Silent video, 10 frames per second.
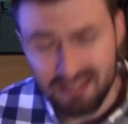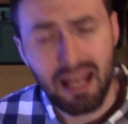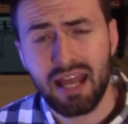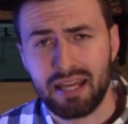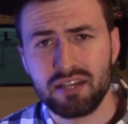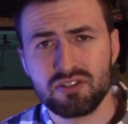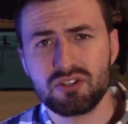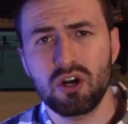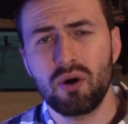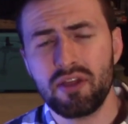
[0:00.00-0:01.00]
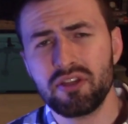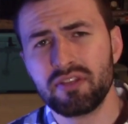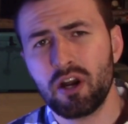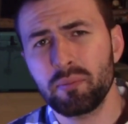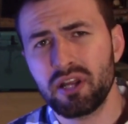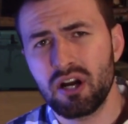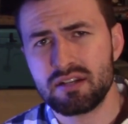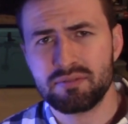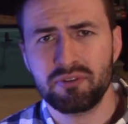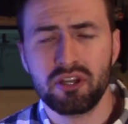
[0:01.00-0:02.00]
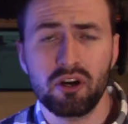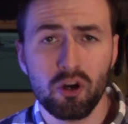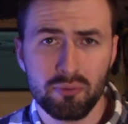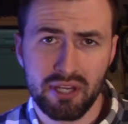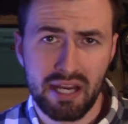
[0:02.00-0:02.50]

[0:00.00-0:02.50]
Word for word: tank. So I think that'll be an awesome video. I hope you